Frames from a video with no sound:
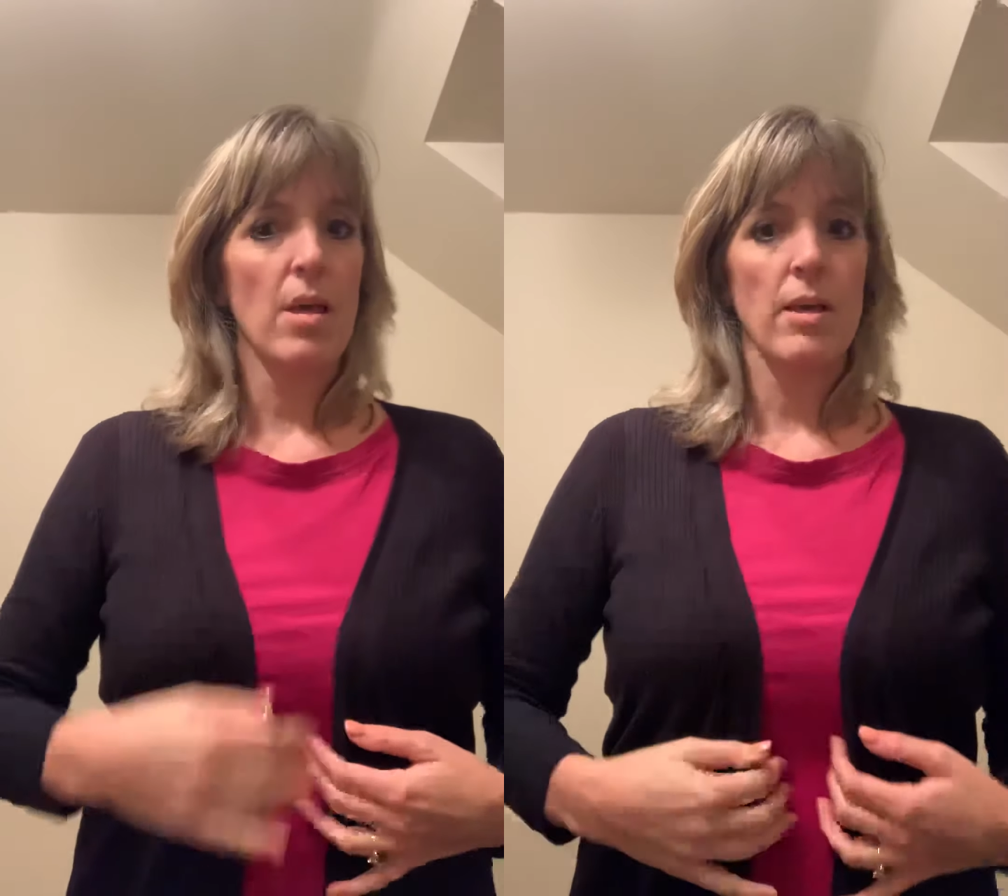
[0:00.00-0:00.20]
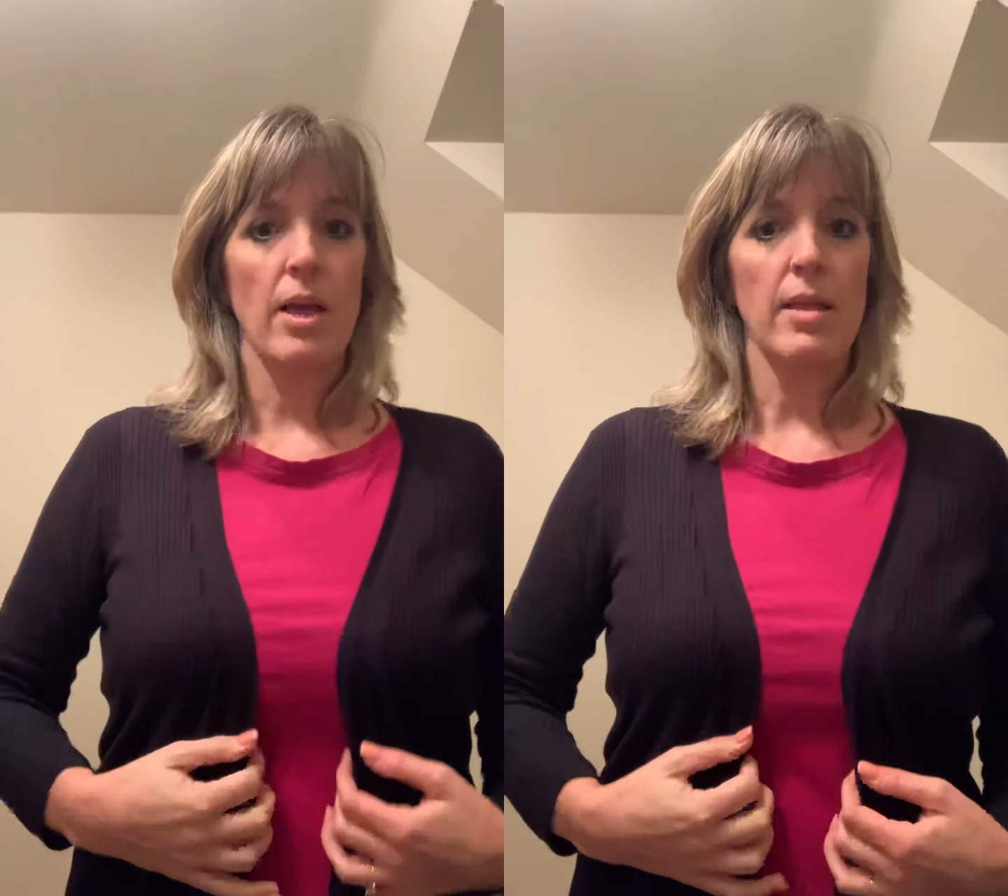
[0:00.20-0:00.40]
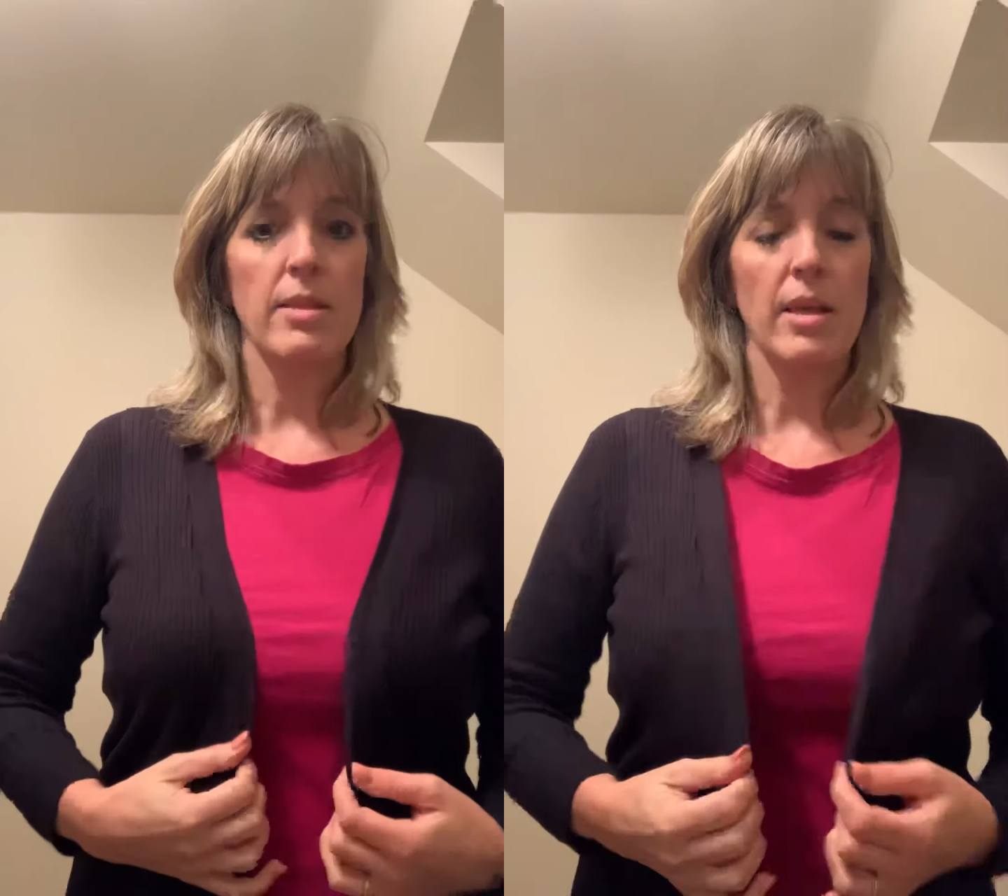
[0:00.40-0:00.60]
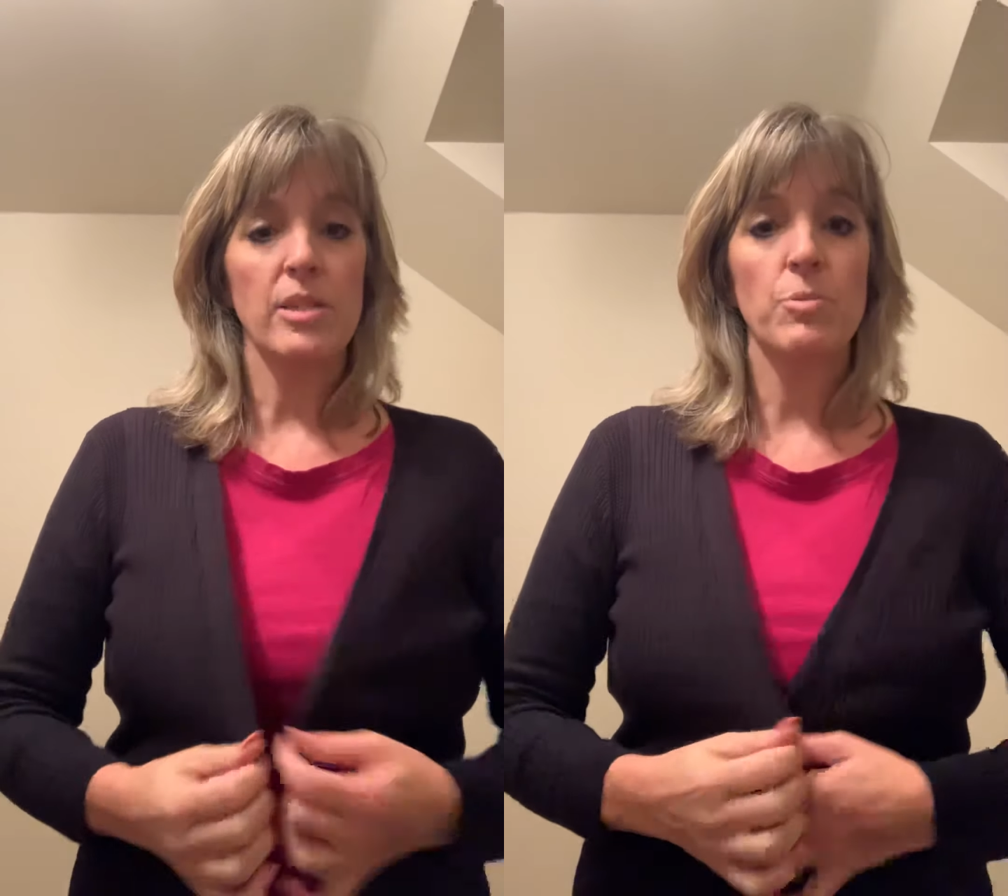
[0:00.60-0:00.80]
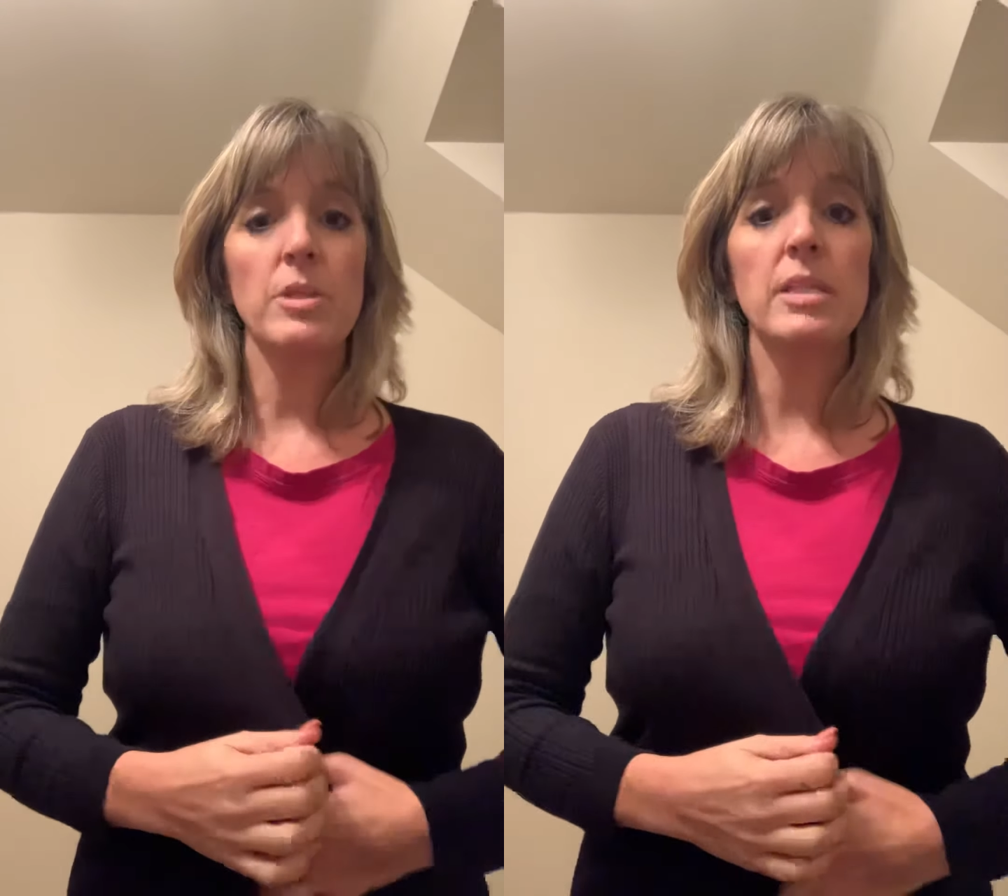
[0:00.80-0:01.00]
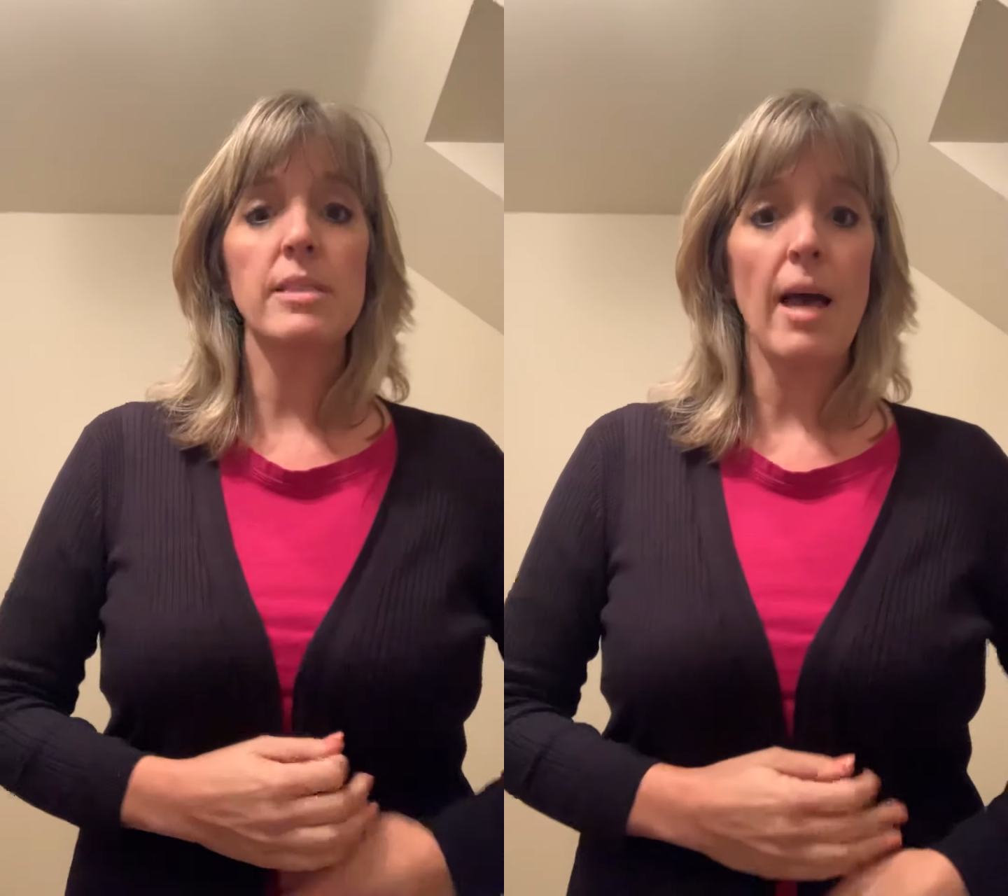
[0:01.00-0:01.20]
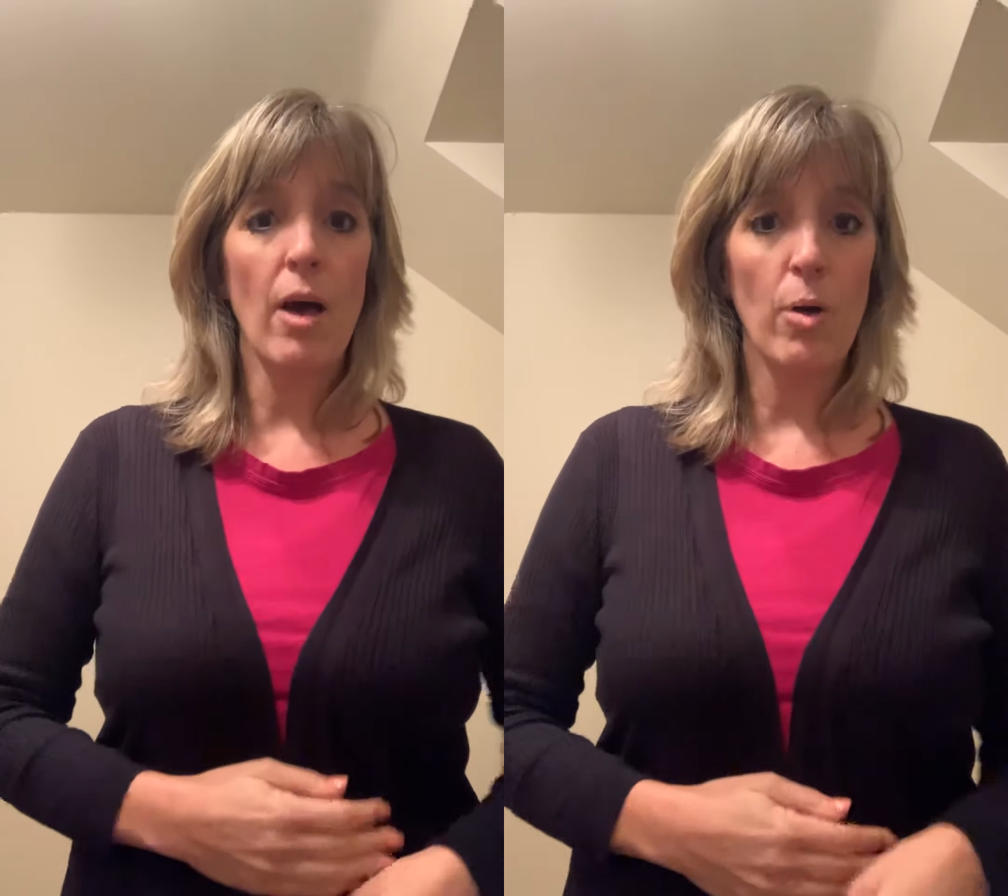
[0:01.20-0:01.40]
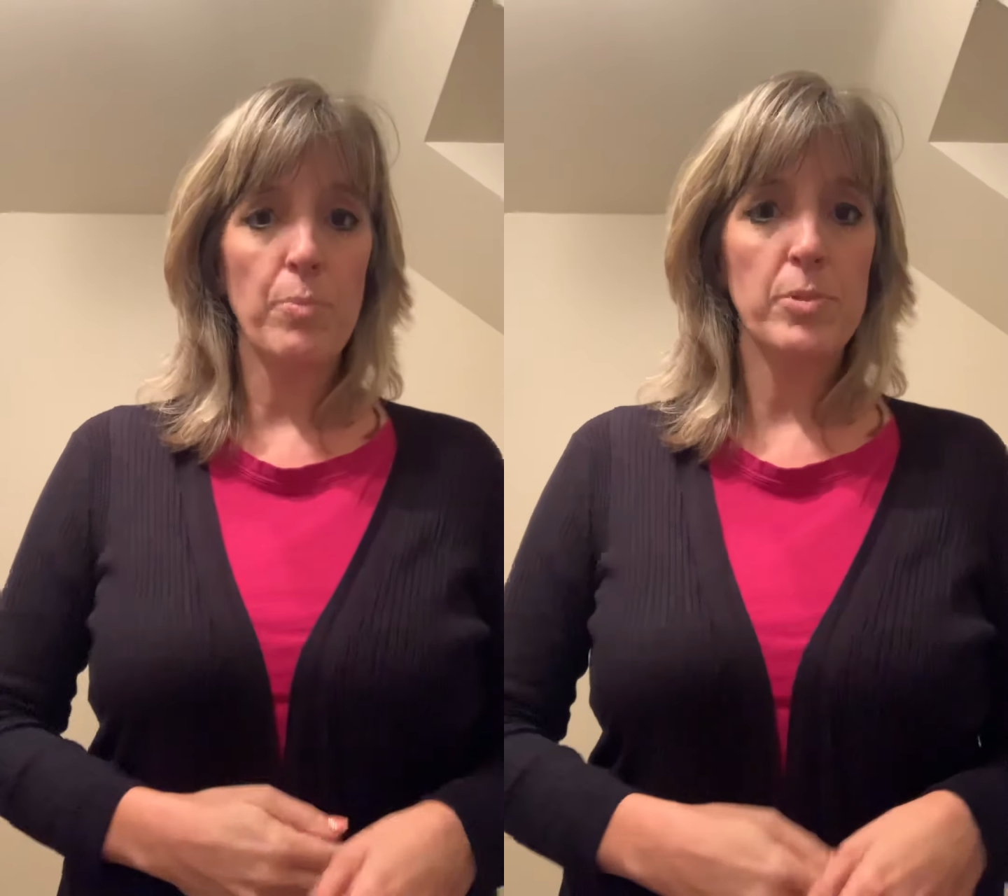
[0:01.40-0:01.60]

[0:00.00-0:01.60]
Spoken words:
Okay, the next one is help.